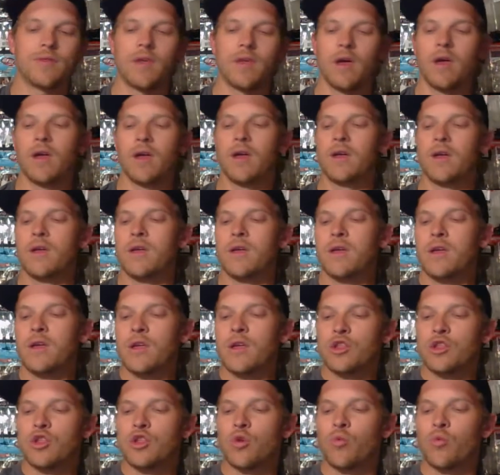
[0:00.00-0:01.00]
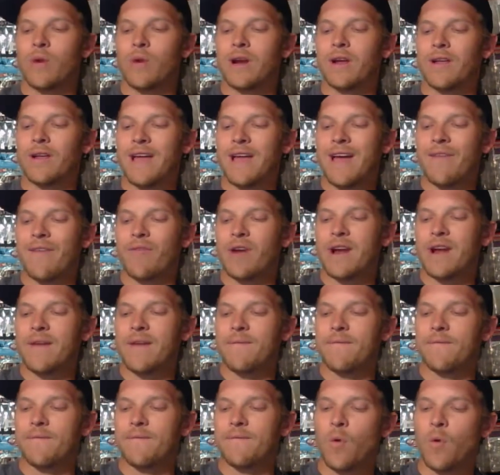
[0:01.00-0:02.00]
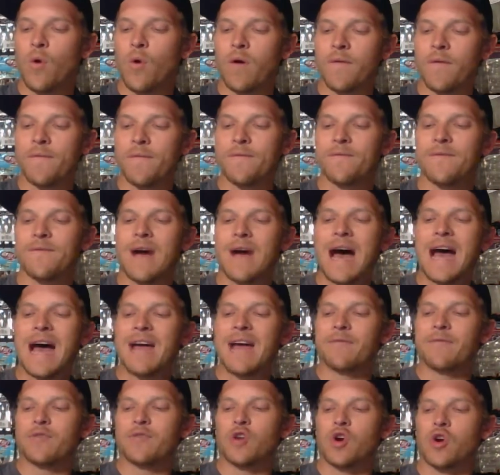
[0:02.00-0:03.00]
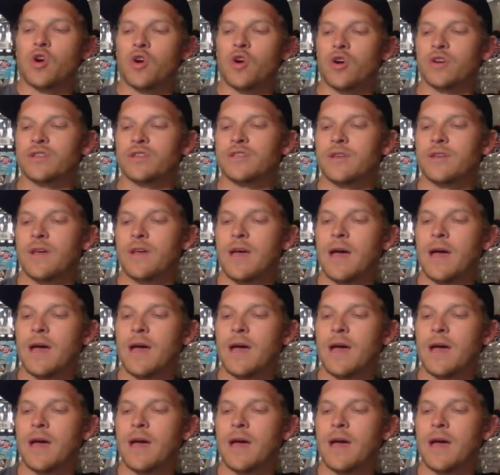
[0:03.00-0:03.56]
the the reel every four or five turns.